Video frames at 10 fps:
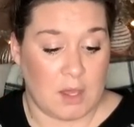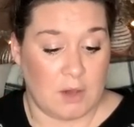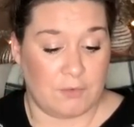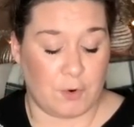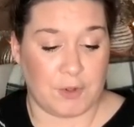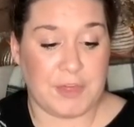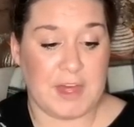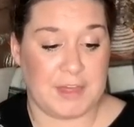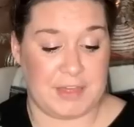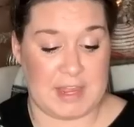Fourth
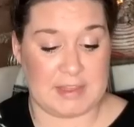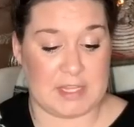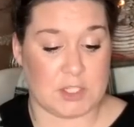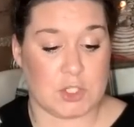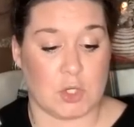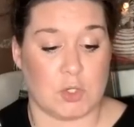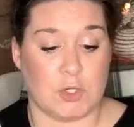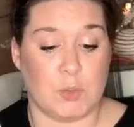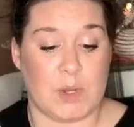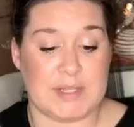thing that
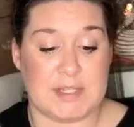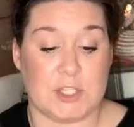sold was this